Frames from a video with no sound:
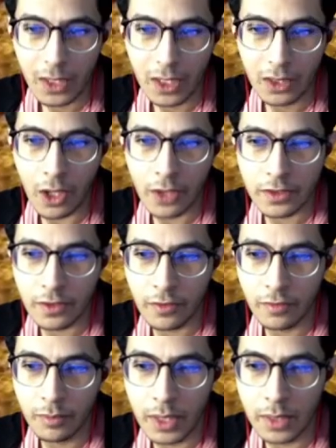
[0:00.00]
Lots
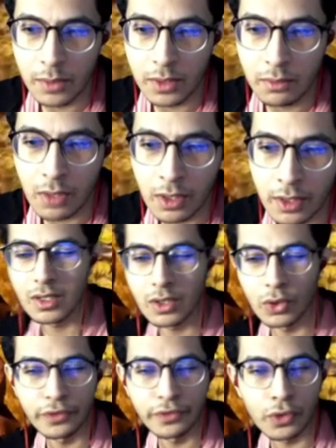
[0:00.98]
of baby monk
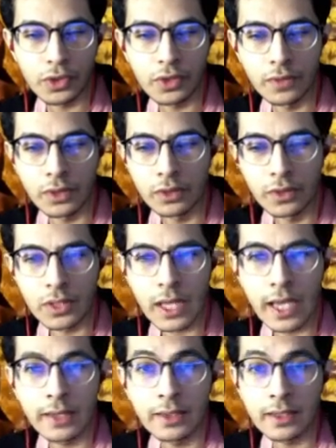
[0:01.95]
good fortune videos.
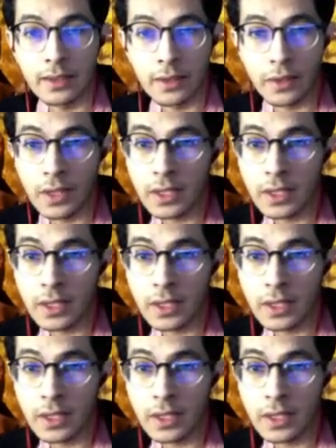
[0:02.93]
And th the thing